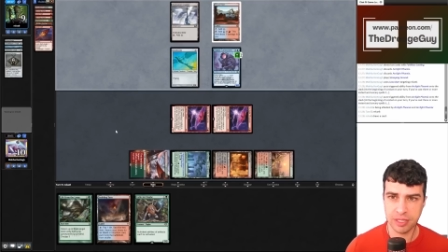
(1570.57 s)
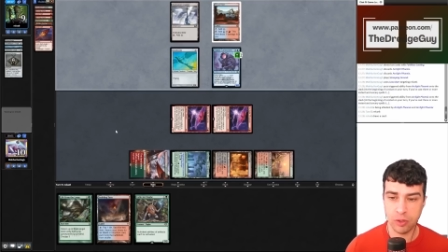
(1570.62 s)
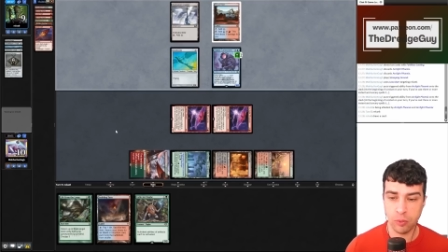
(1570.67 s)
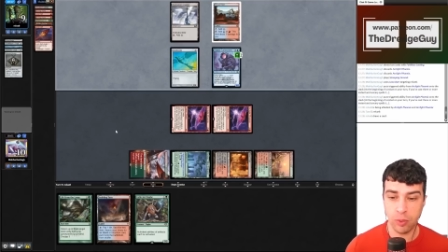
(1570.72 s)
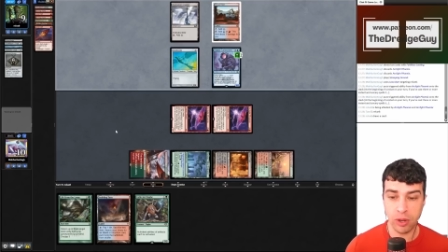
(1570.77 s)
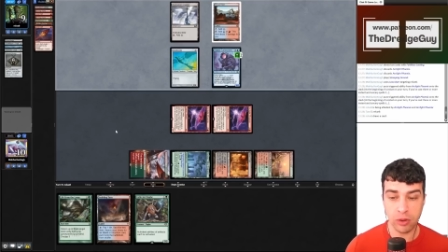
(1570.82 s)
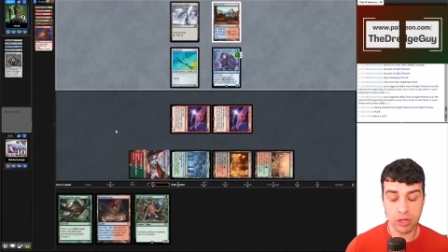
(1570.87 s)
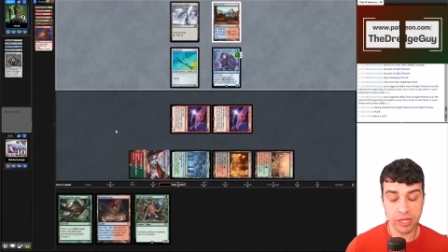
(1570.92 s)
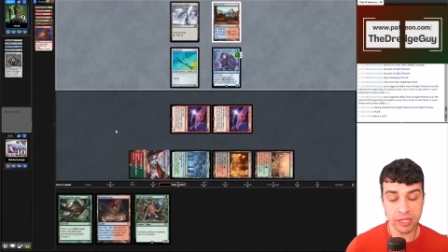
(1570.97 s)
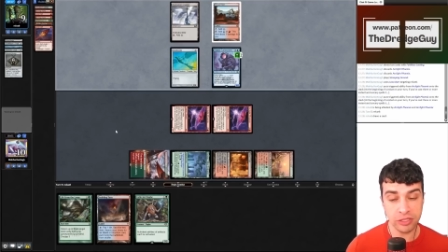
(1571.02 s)

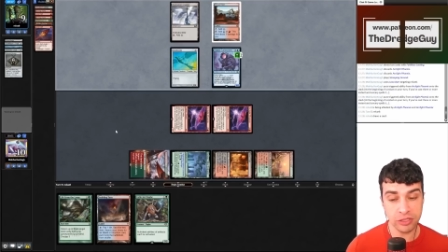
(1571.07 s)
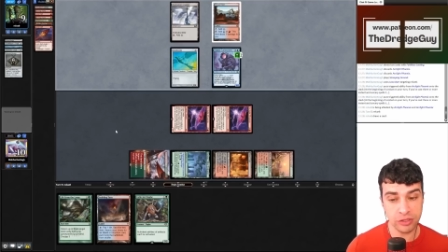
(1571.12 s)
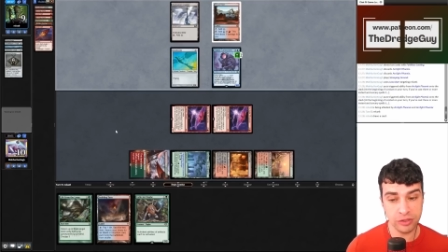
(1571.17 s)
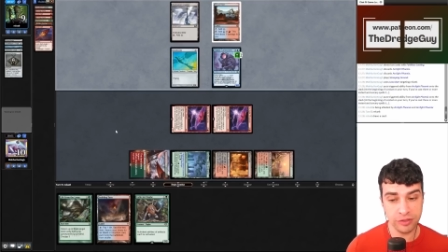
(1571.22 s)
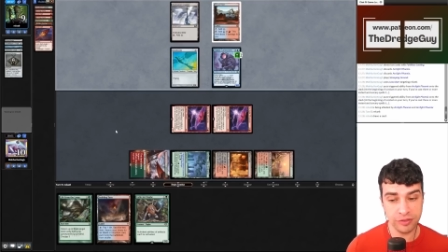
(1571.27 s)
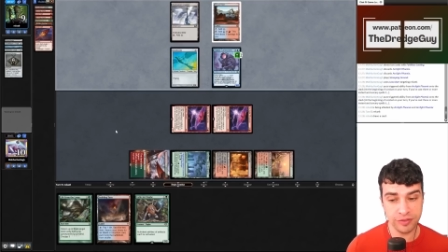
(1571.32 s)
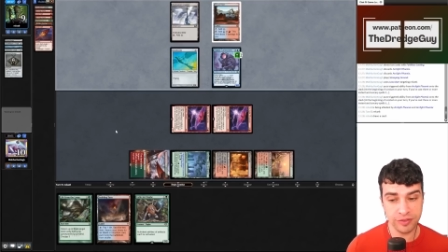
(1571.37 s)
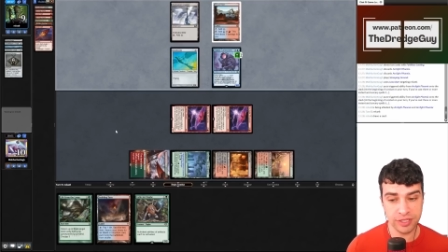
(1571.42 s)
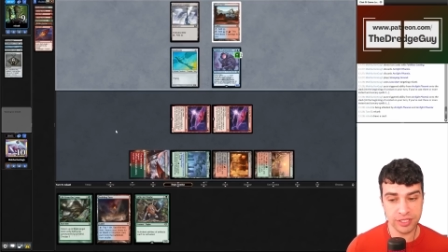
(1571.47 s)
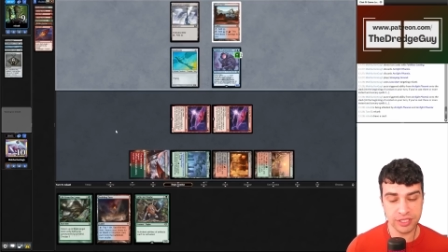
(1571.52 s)
Well, Collector
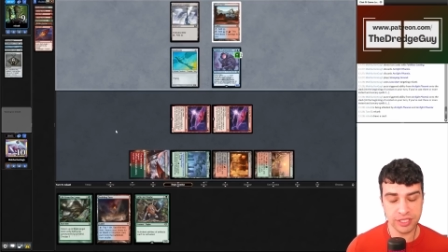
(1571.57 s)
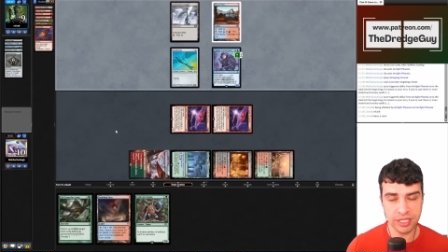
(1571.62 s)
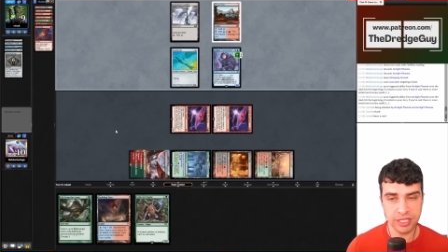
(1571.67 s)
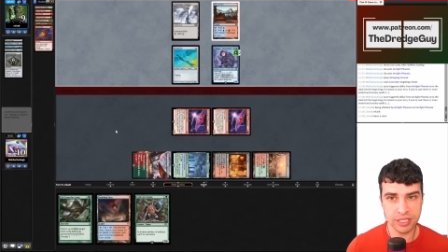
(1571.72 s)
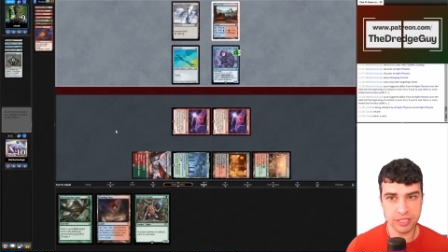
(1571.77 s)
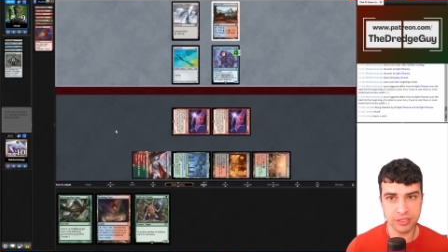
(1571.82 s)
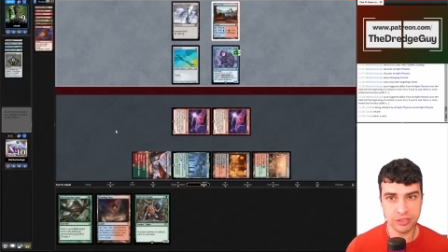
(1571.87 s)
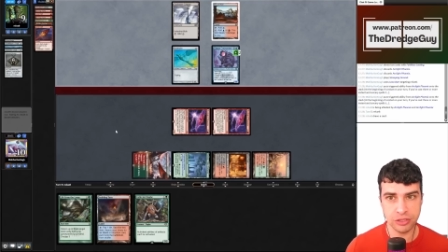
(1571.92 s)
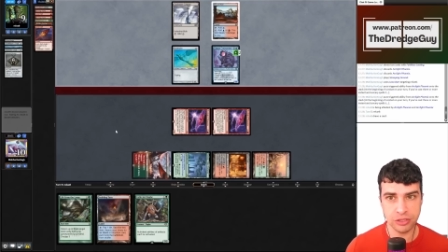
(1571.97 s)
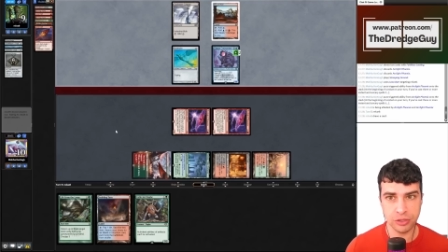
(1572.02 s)
Oath is
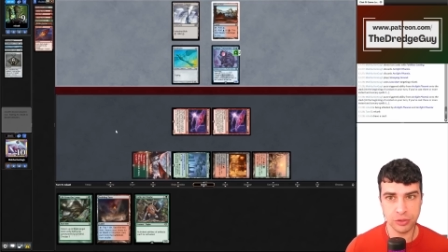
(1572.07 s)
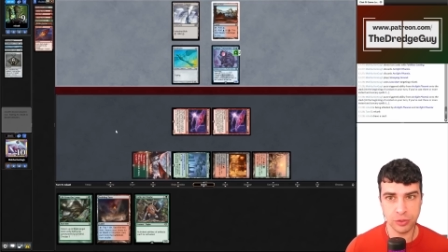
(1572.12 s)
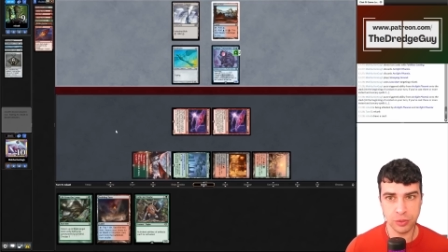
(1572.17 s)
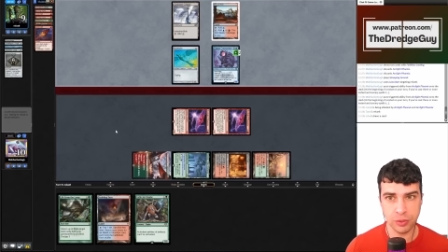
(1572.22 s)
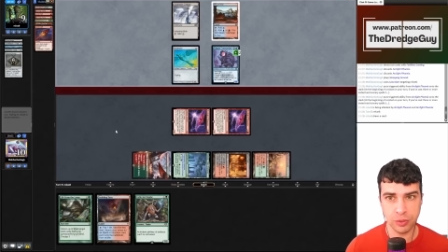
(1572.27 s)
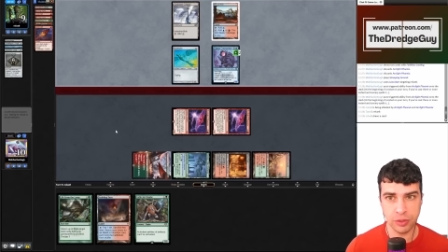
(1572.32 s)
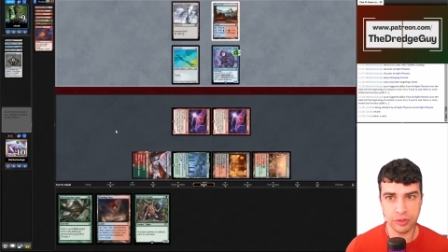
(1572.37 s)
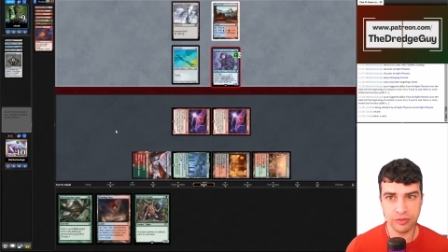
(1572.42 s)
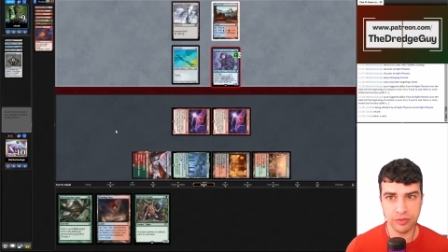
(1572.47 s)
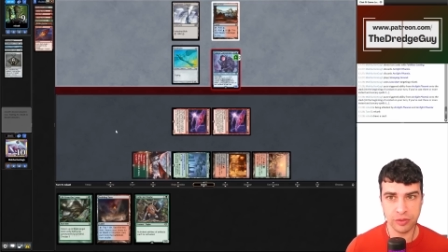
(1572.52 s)
good
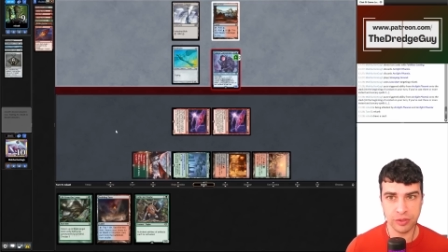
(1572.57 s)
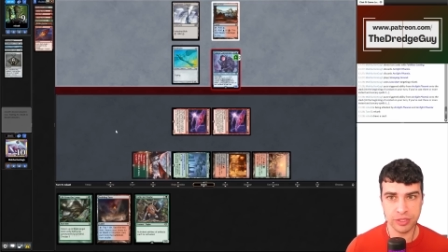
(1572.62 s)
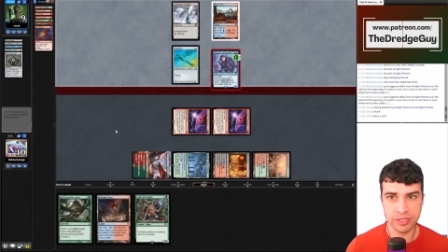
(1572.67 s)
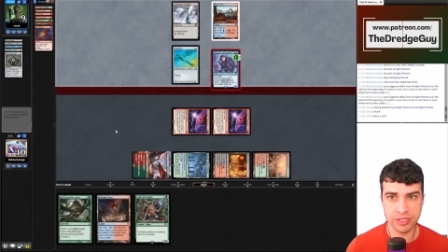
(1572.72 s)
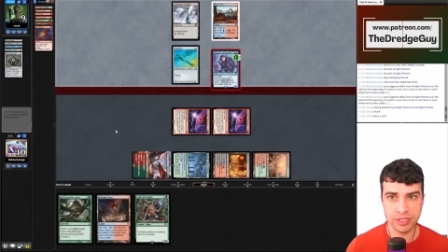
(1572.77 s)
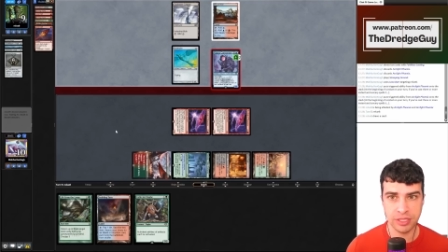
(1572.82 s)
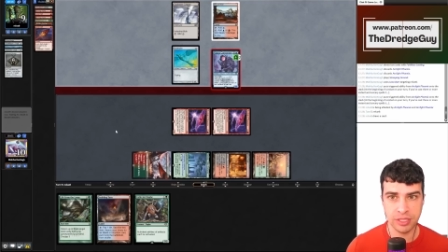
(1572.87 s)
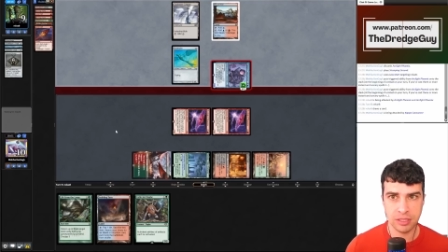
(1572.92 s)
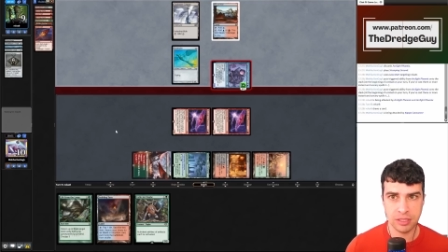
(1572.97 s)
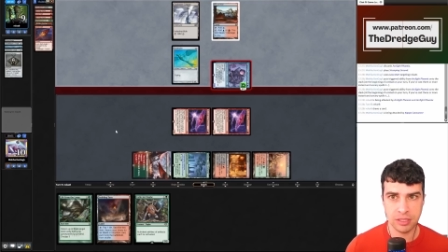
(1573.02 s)
to avoid